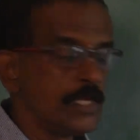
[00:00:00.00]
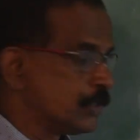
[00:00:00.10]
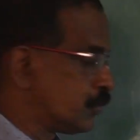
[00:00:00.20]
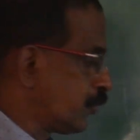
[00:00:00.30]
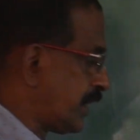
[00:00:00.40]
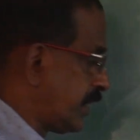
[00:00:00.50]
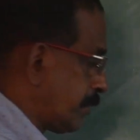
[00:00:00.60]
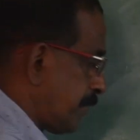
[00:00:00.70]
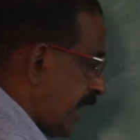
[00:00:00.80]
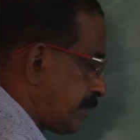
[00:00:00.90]
So, here
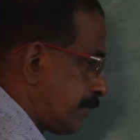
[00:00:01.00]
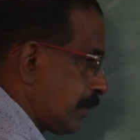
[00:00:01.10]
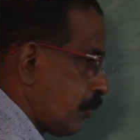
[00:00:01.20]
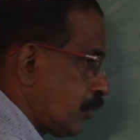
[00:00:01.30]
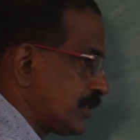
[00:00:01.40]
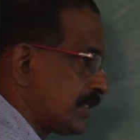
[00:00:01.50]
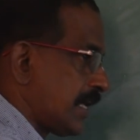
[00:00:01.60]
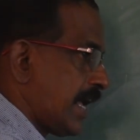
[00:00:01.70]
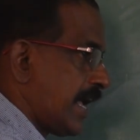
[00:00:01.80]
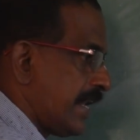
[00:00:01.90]
maximum cost
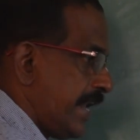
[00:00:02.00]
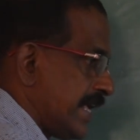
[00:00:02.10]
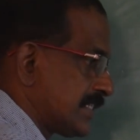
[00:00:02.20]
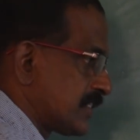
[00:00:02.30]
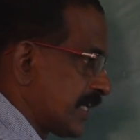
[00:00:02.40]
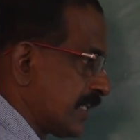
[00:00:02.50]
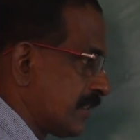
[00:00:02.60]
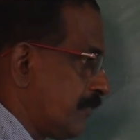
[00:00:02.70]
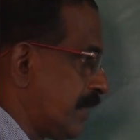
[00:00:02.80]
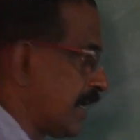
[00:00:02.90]
and less strength,
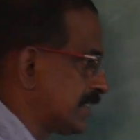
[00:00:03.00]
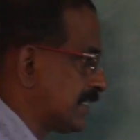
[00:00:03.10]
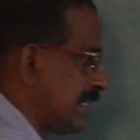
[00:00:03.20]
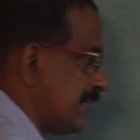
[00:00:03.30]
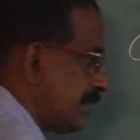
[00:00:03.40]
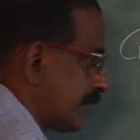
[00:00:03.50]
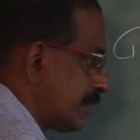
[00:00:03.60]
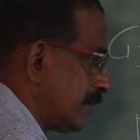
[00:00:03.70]
whereas here